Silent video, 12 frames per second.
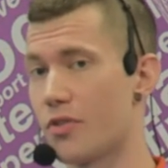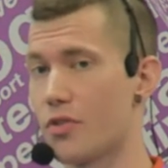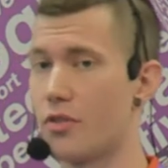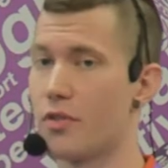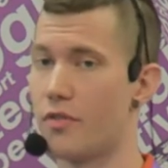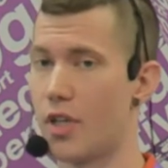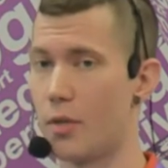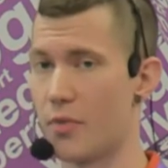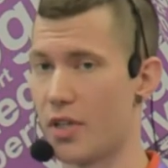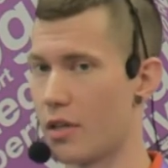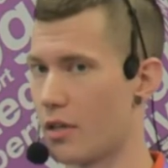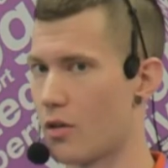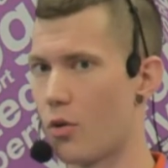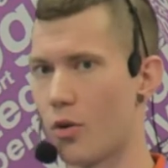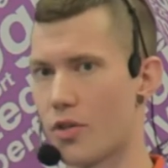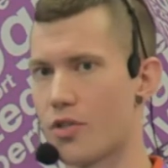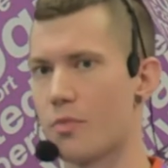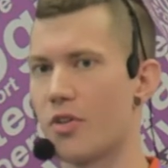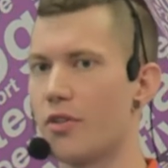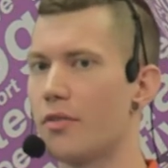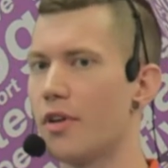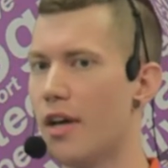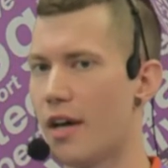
so you're developing a course about